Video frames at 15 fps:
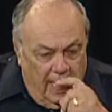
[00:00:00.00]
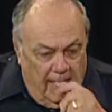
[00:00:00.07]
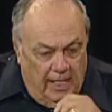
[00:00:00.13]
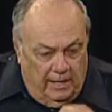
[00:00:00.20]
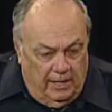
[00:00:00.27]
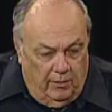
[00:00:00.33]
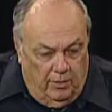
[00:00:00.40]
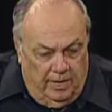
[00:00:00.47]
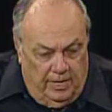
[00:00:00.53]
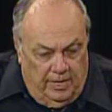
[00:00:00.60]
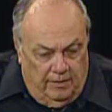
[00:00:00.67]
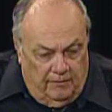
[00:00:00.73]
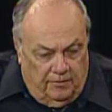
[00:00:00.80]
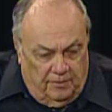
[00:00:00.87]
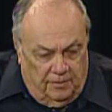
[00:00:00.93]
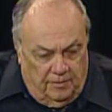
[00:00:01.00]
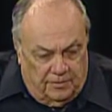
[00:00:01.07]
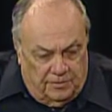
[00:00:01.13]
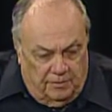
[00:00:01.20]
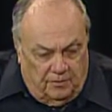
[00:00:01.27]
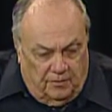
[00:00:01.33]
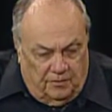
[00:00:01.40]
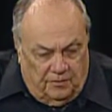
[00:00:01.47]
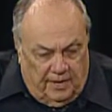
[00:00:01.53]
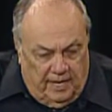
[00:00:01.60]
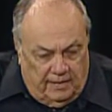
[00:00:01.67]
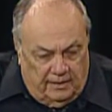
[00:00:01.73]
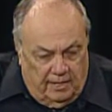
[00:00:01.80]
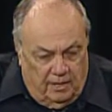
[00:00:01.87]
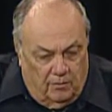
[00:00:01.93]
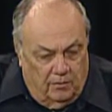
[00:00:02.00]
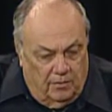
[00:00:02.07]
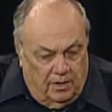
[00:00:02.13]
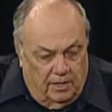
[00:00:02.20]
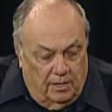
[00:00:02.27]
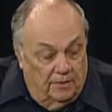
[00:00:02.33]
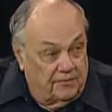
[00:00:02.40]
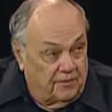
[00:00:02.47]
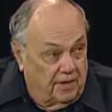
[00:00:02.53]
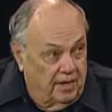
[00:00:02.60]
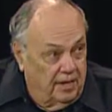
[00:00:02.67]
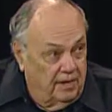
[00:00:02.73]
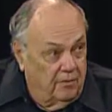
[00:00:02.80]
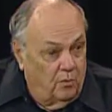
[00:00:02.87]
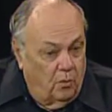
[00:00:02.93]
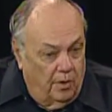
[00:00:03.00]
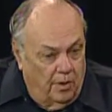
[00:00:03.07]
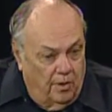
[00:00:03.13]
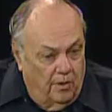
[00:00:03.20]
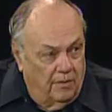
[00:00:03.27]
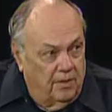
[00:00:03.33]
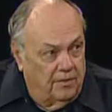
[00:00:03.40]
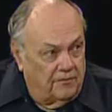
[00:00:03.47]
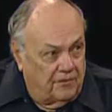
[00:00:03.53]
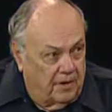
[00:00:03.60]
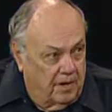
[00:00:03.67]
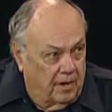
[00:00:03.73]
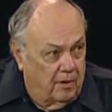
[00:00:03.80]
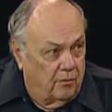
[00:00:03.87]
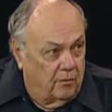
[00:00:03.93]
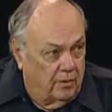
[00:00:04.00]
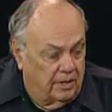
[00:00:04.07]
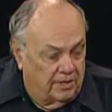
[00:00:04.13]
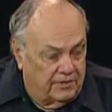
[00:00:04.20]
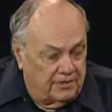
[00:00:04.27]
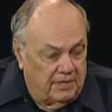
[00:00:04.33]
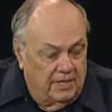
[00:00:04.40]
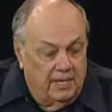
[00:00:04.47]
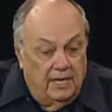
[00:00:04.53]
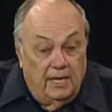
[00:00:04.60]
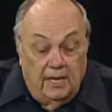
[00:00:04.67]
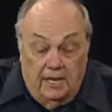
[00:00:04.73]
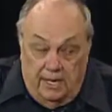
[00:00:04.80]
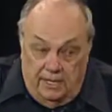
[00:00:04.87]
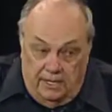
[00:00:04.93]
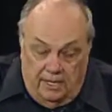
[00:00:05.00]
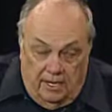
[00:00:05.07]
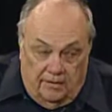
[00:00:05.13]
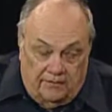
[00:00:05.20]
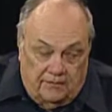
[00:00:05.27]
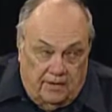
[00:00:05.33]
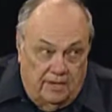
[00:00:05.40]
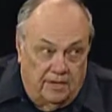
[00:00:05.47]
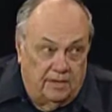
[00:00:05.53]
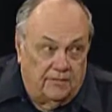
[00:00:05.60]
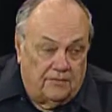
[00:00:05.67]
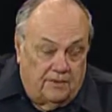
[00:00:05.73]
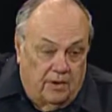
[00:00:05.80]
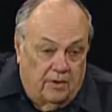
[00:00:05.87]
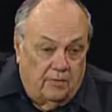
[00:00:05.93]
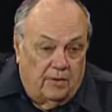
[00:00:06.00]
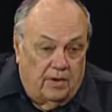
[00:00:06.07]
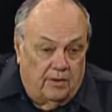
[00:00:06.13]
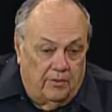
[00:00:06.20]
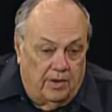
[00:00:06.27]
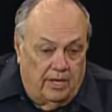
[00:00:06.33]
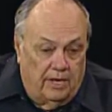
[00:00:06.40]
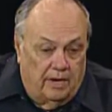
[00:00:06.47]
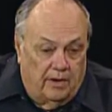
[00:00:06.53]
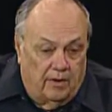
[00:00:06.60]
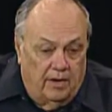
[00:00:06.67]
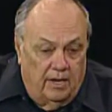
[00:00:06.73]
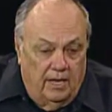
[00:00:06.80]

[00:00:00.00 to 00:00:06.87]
And I went in for the simple fact that I wanted to find where the fire was. I did not find the fire when I went in there.